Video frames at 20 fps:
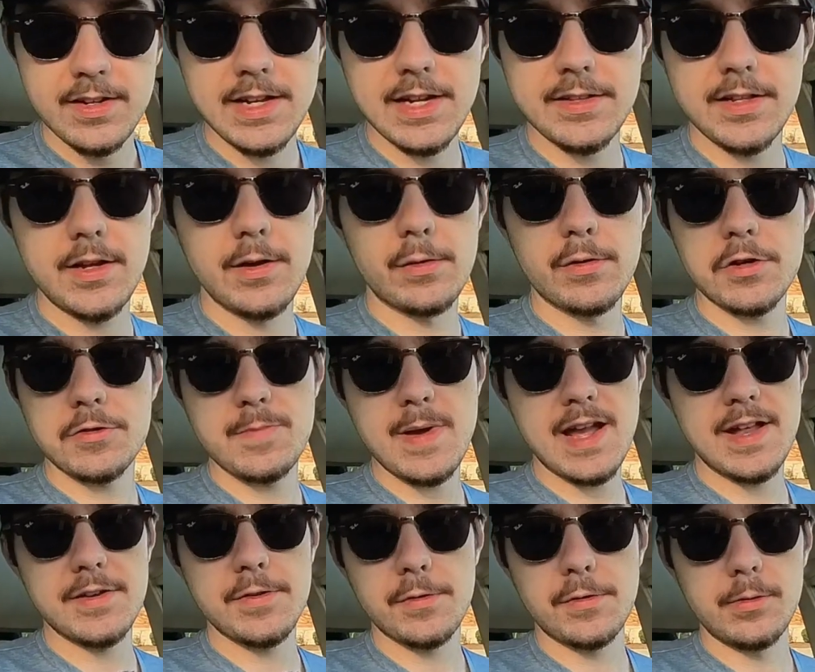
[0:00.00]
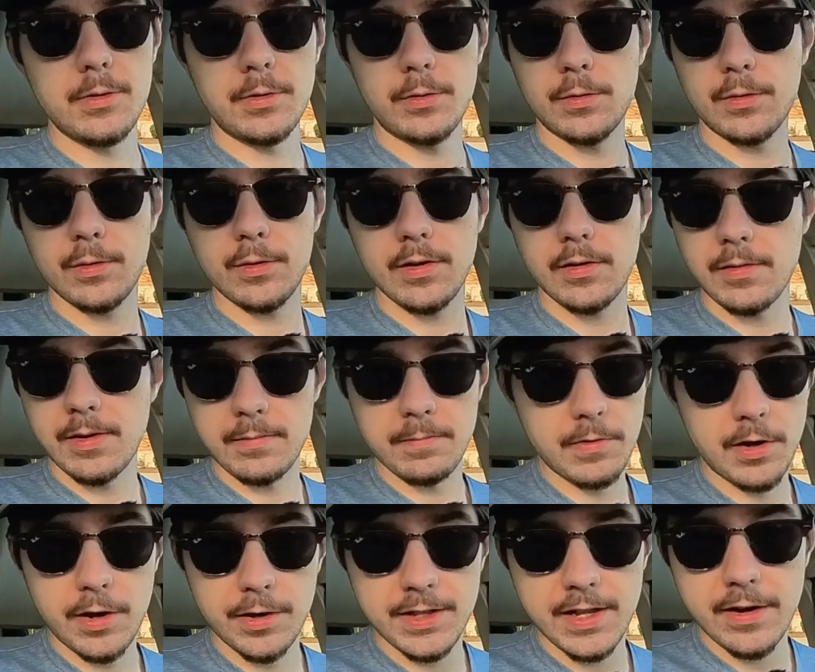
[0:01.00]
in the owner's manual or
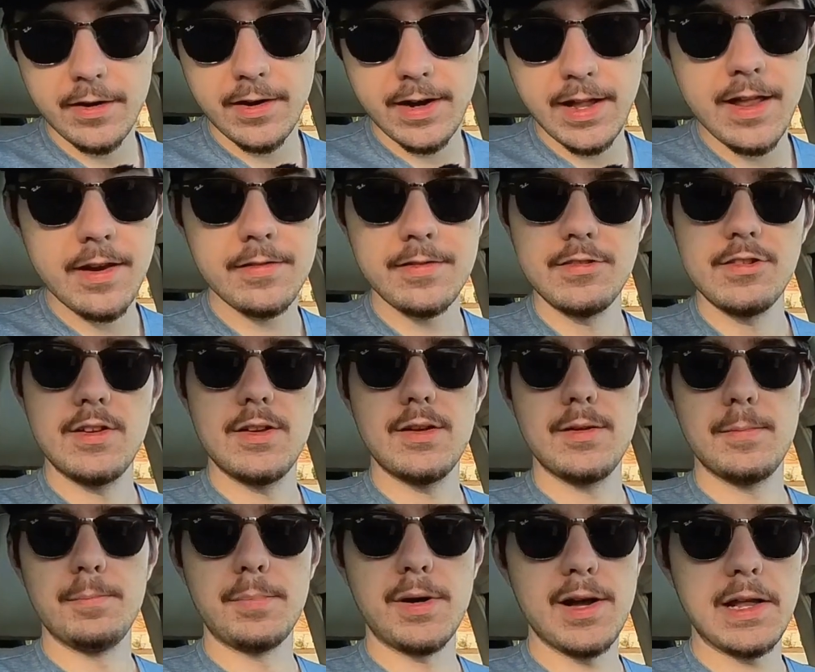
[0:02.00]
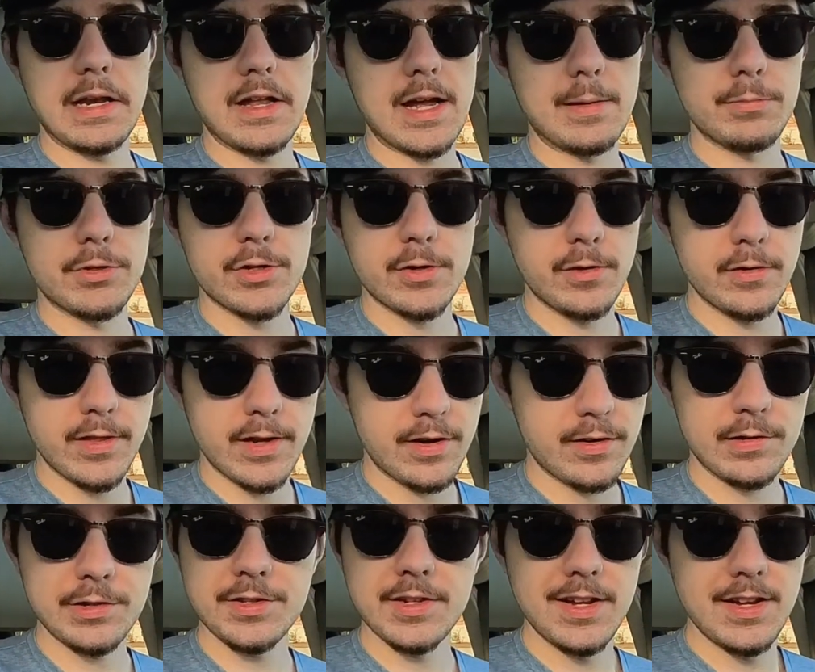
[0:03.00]
on the internet, but I'm sure
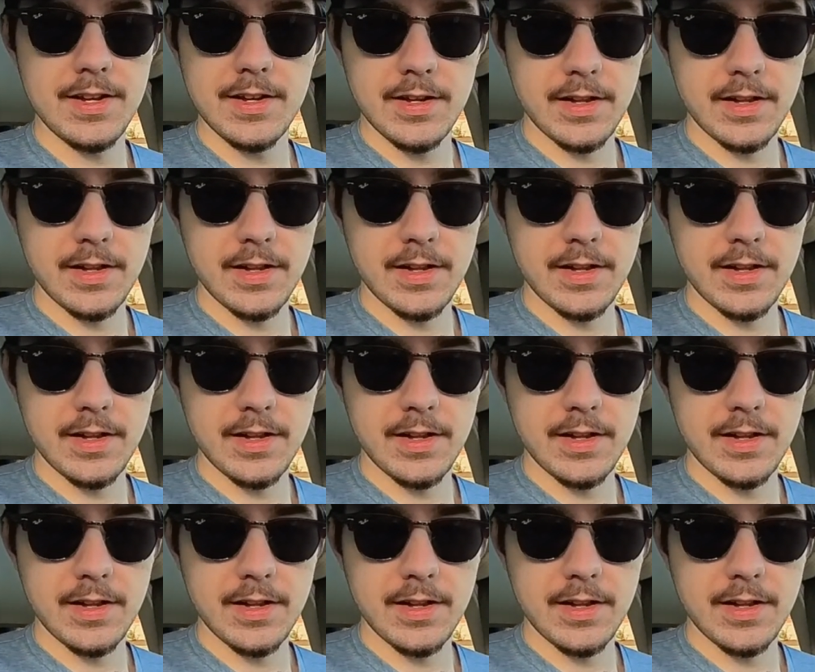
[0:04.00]
there's